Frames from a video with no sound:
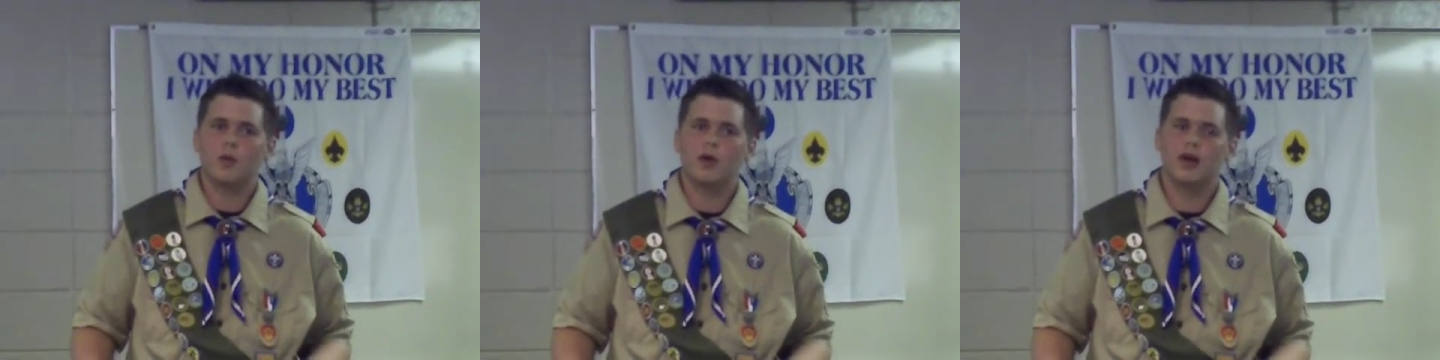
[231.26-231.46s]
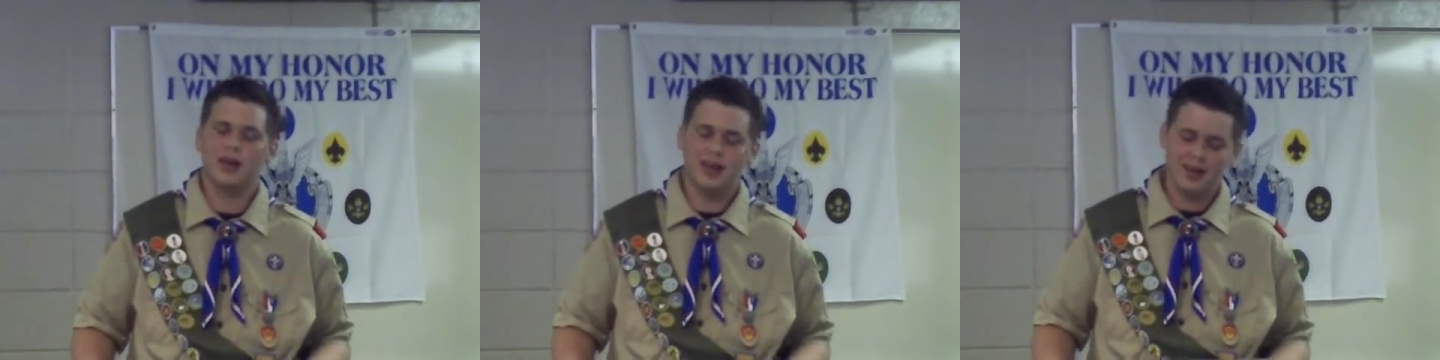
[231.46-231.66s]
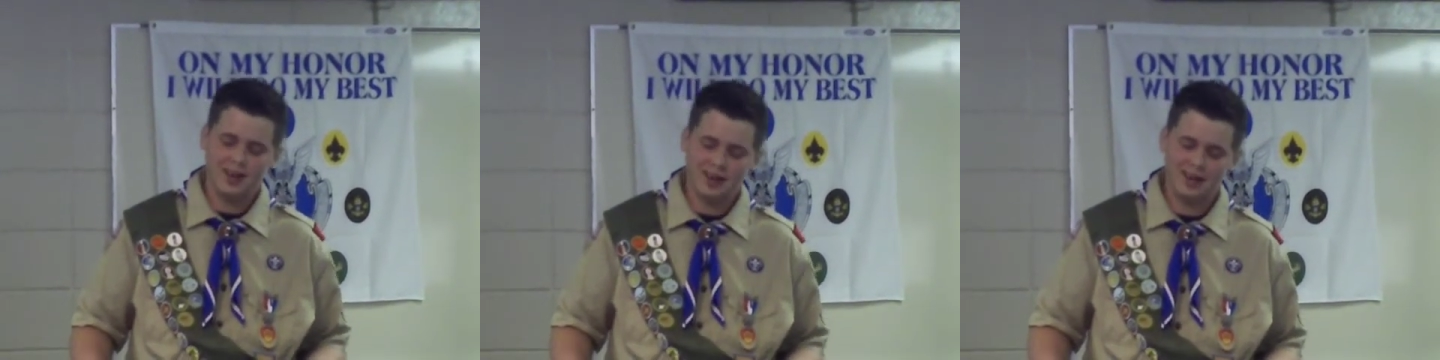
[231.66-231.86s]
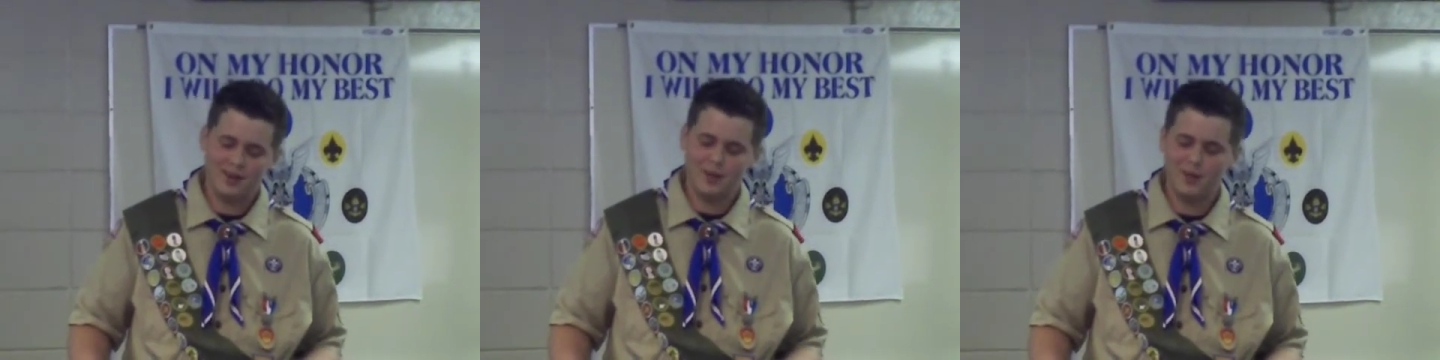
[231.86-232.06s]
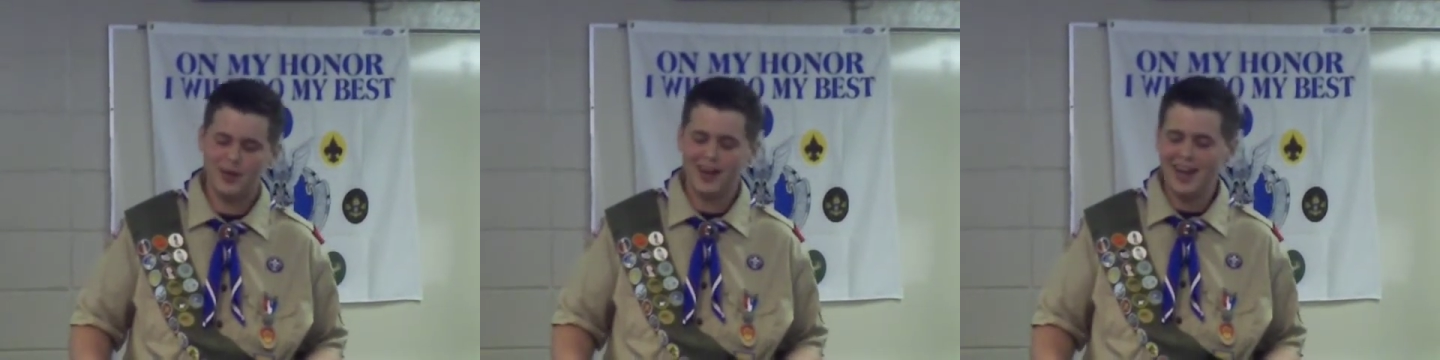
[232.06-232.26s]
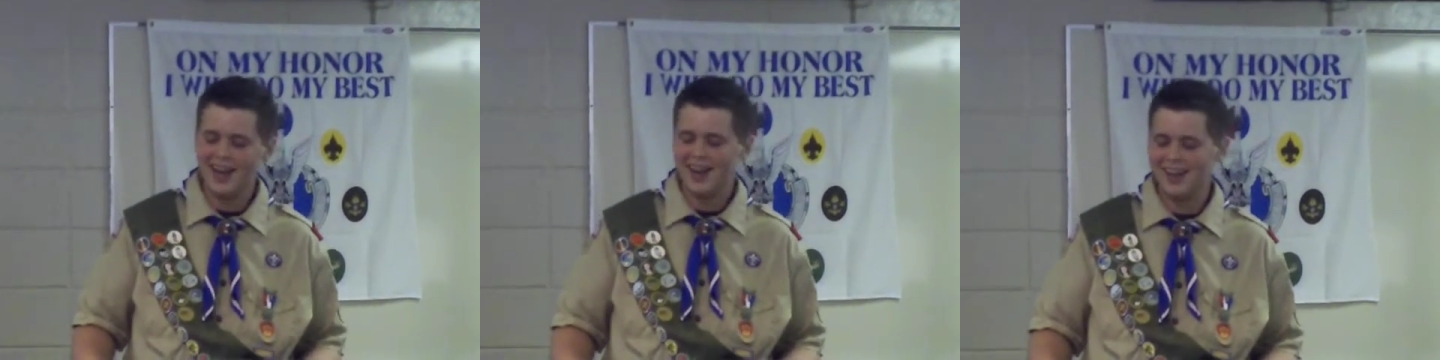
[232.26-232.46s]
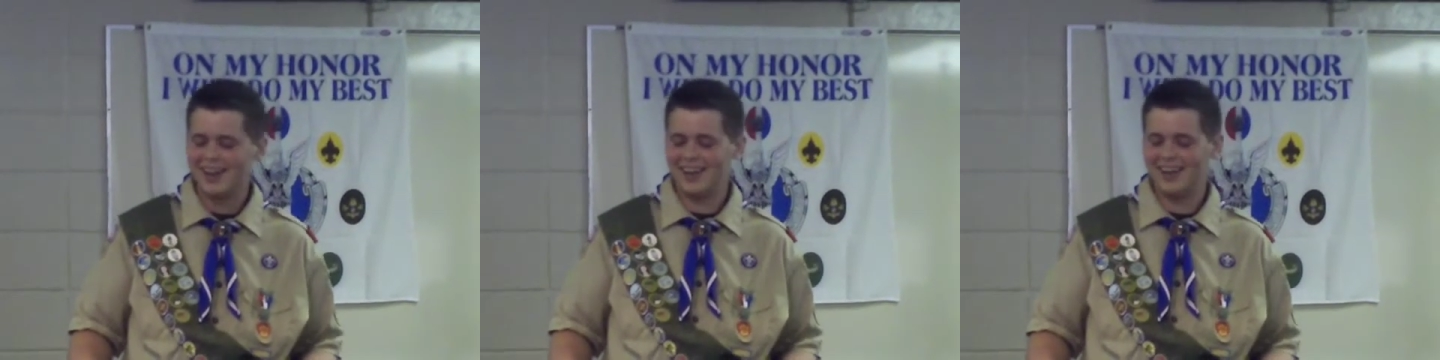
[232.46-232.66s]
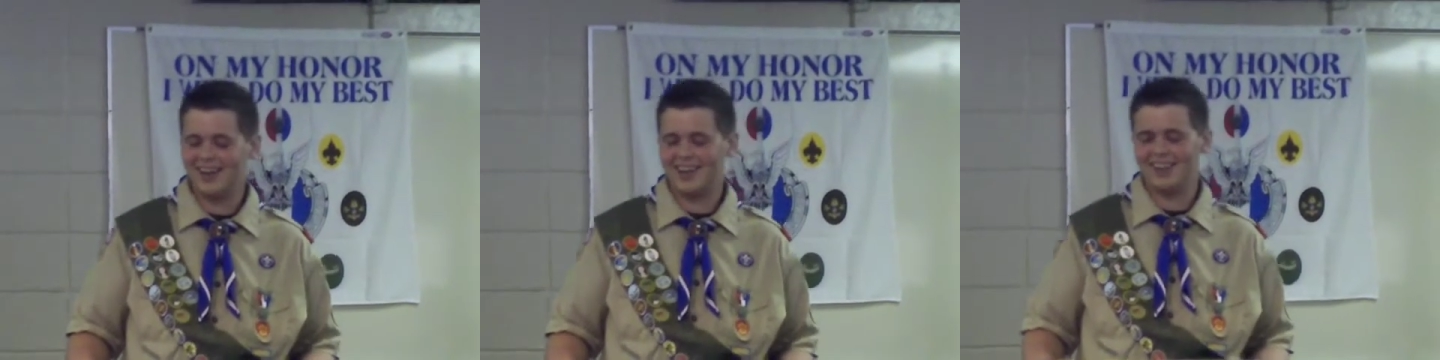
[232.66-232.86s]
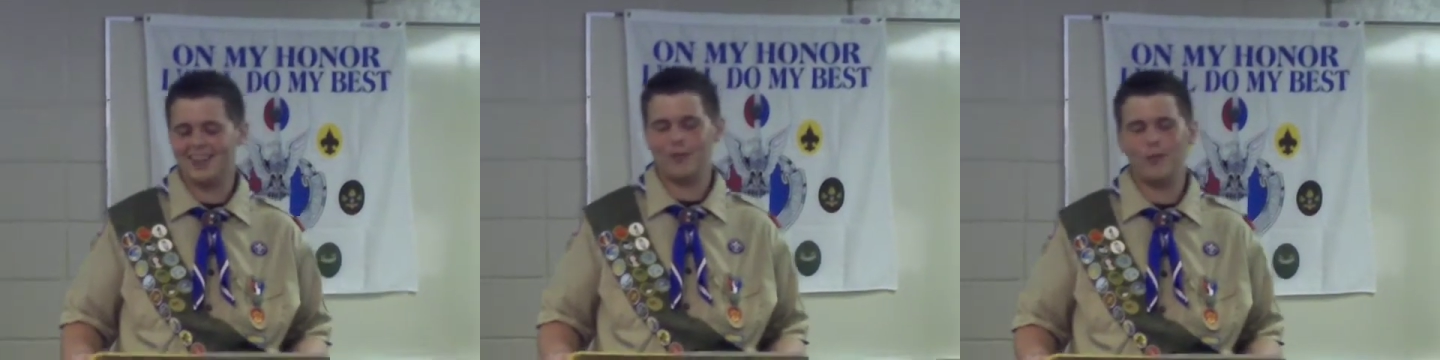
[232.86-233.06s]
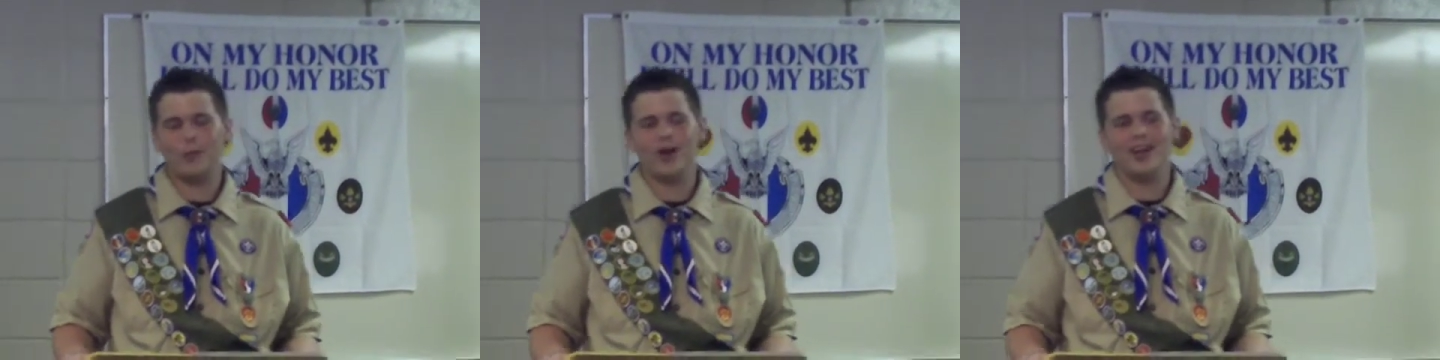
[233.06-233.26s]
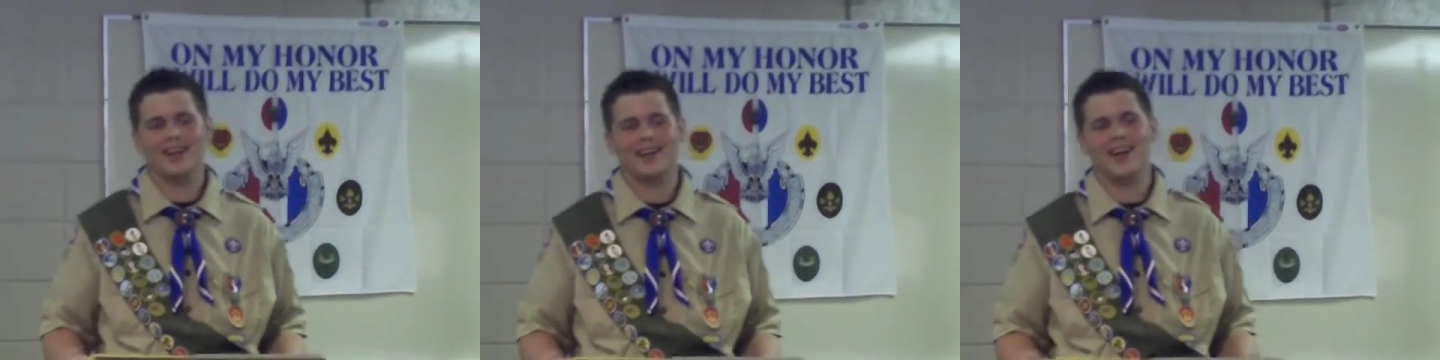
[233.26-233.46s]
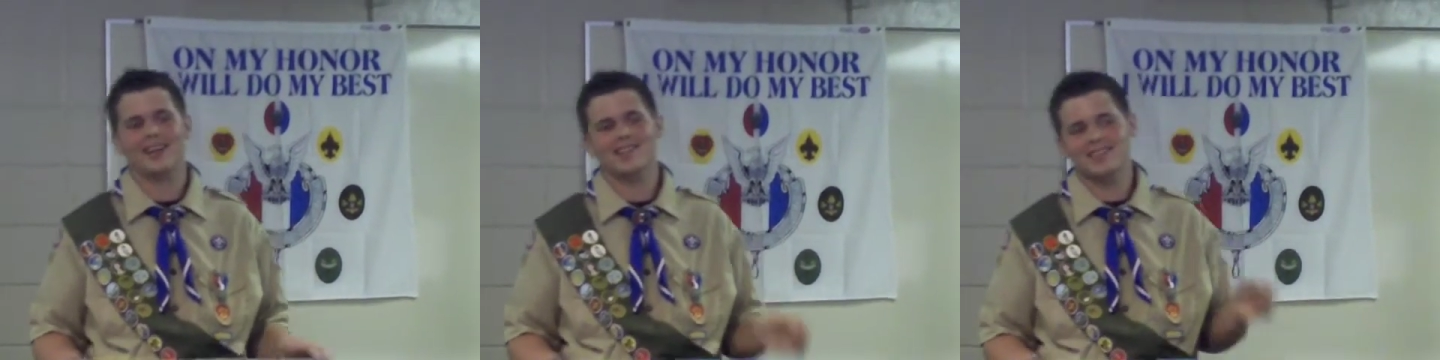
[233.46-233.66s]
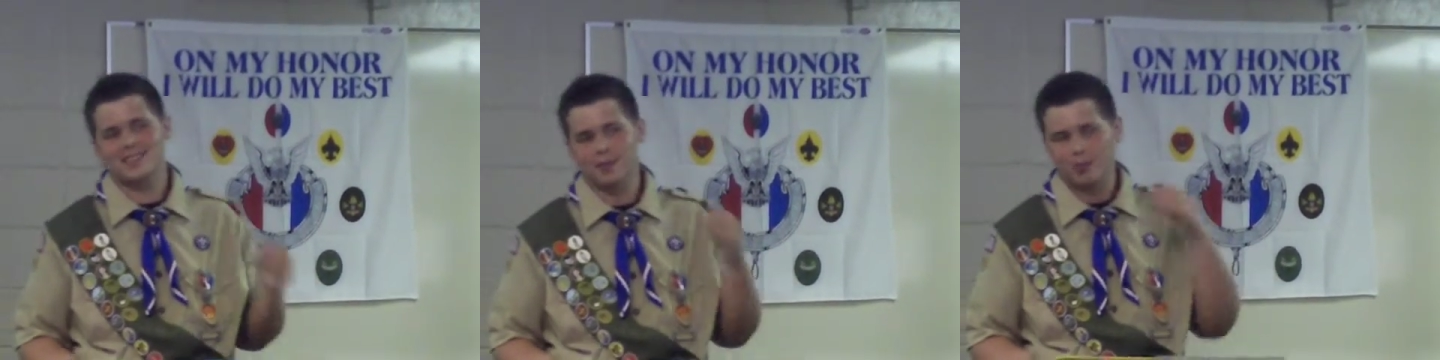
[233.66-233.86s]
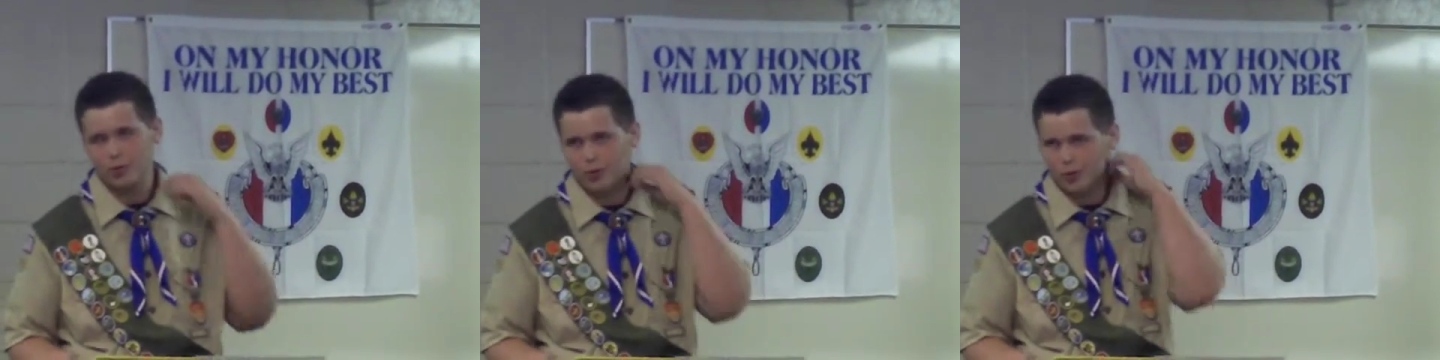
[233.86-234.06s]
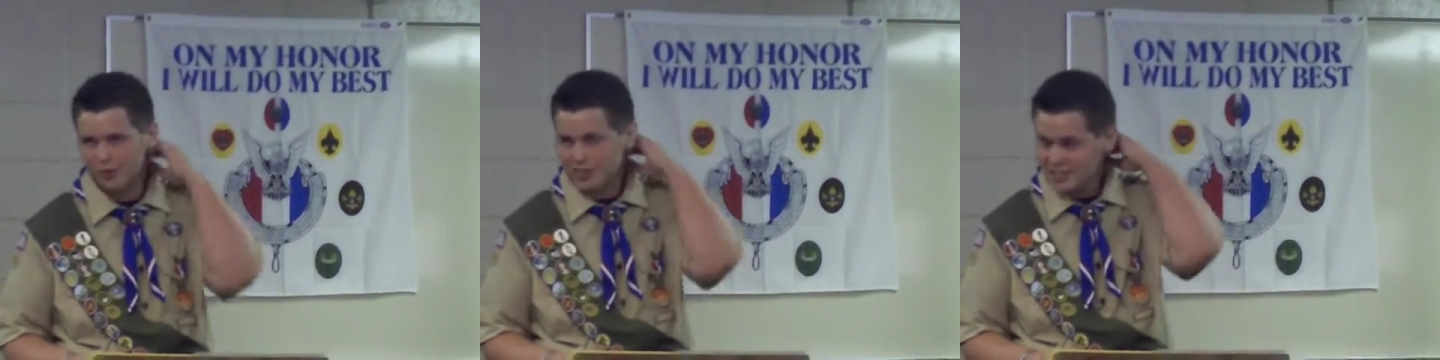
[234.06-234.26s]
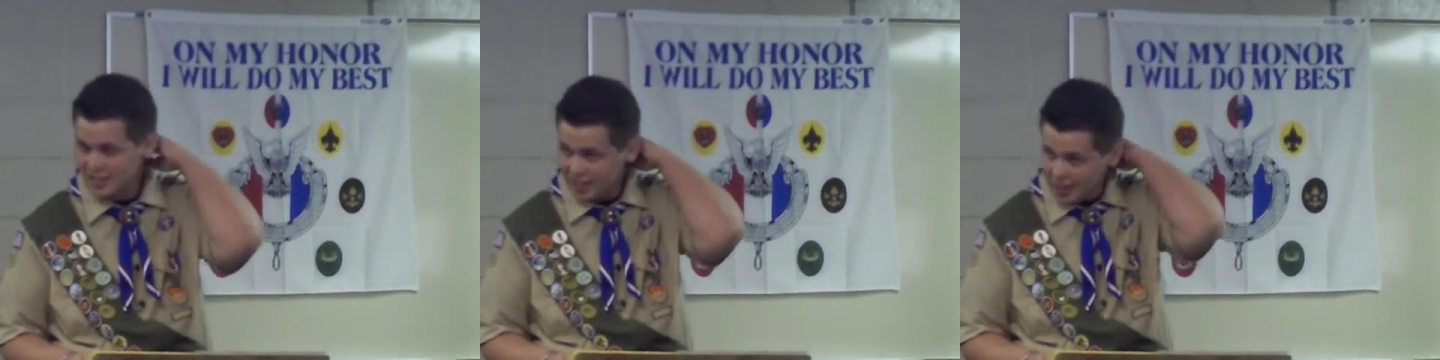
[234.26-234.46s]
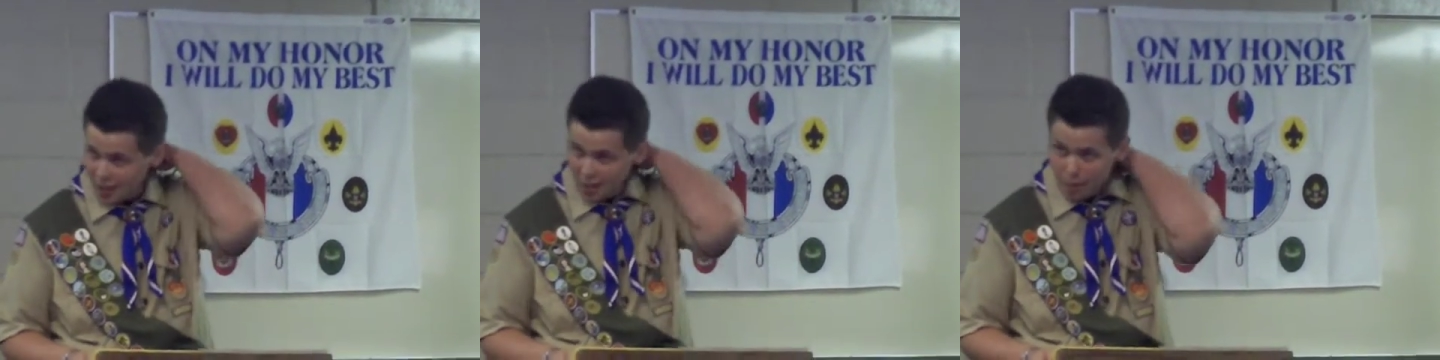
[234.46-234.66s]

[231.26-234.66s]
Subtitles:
when I went and got this approved, let's see,